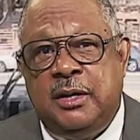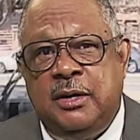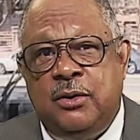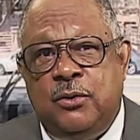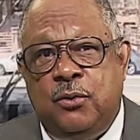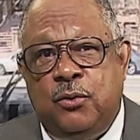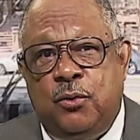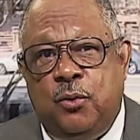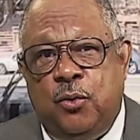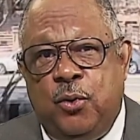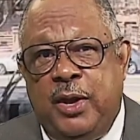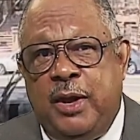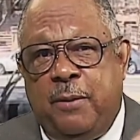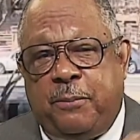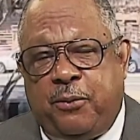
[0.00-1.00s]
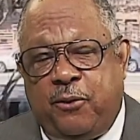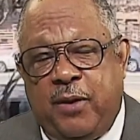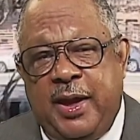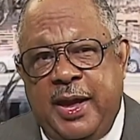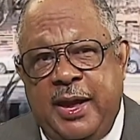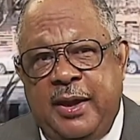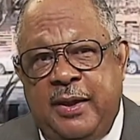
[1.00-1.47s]
we are
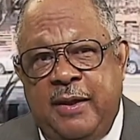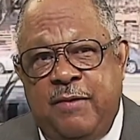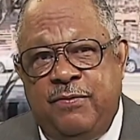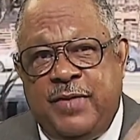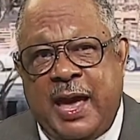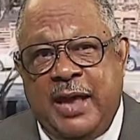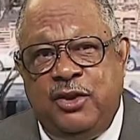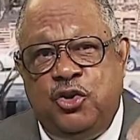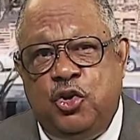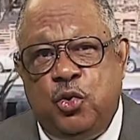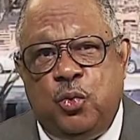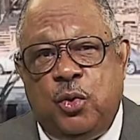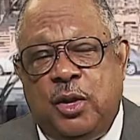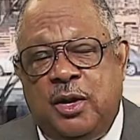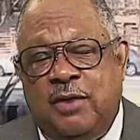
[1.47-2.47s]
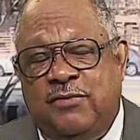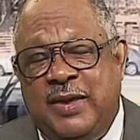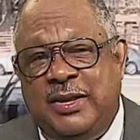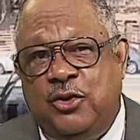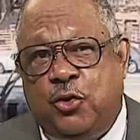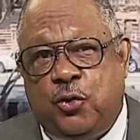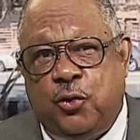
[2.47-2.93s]
praying that you will have
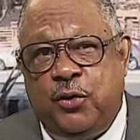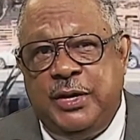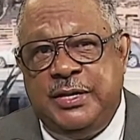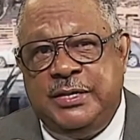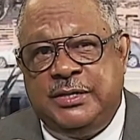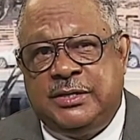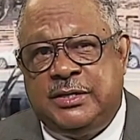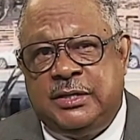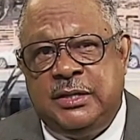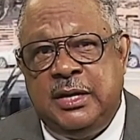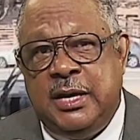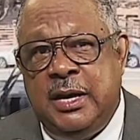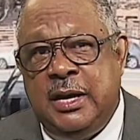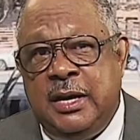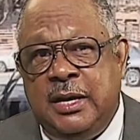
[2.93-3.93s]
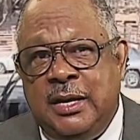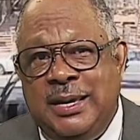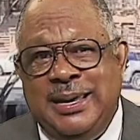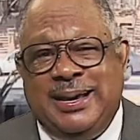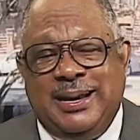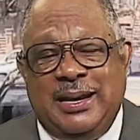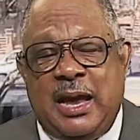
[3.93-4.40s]
increased
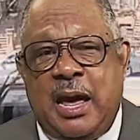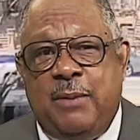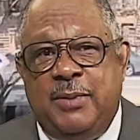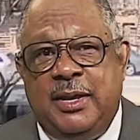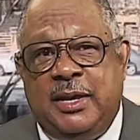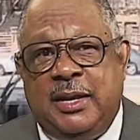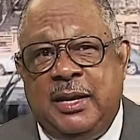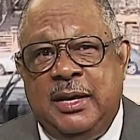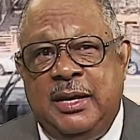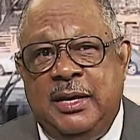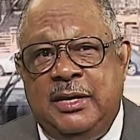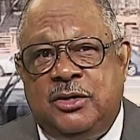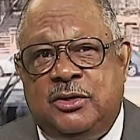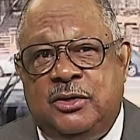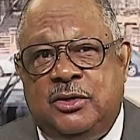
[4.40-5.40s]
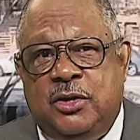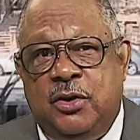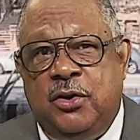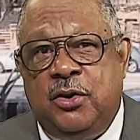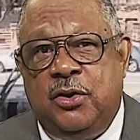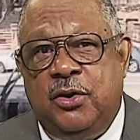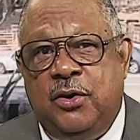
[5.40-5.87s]
economically to
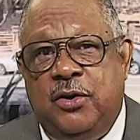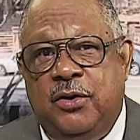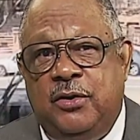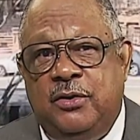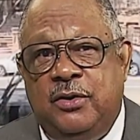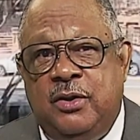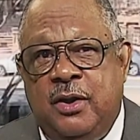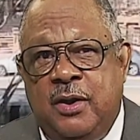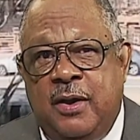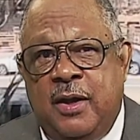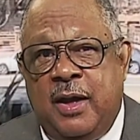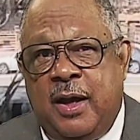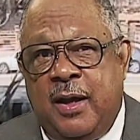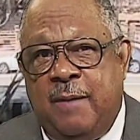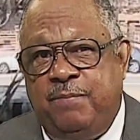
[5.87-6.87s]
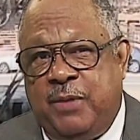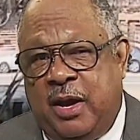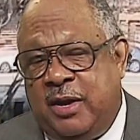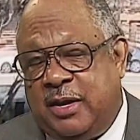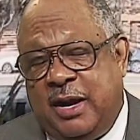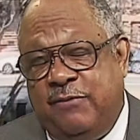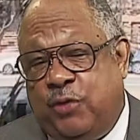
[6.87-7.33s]
earn, uh,
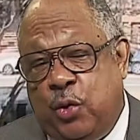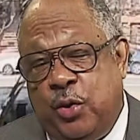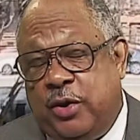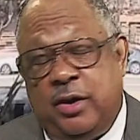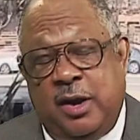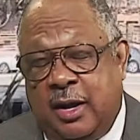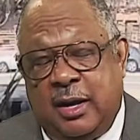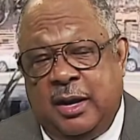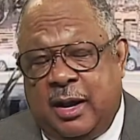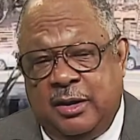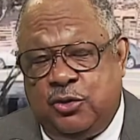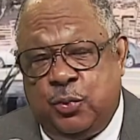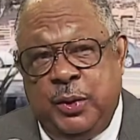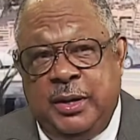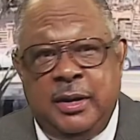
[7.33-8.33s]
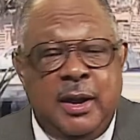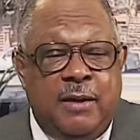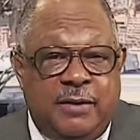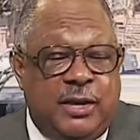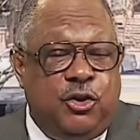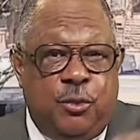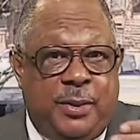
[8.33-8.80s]
if you earn $100 a week,
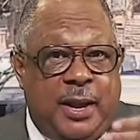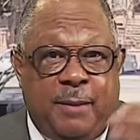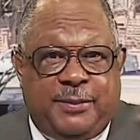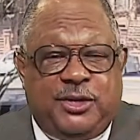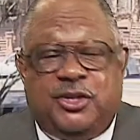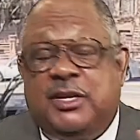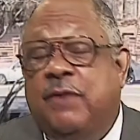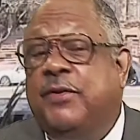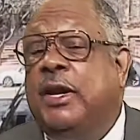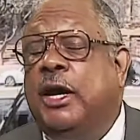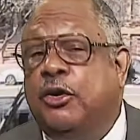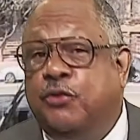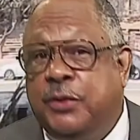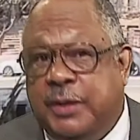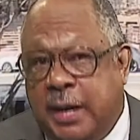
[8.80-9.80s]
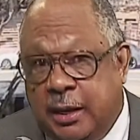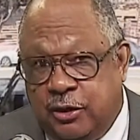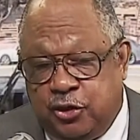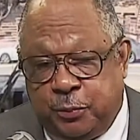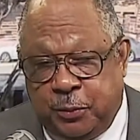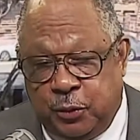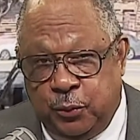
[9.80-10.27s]
then you'll be up to
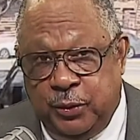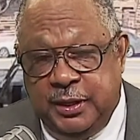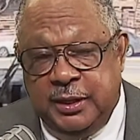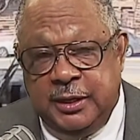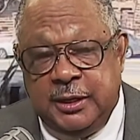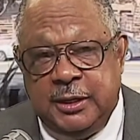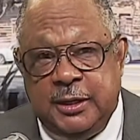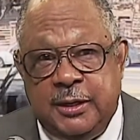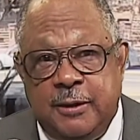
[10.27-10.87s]
$700 per week.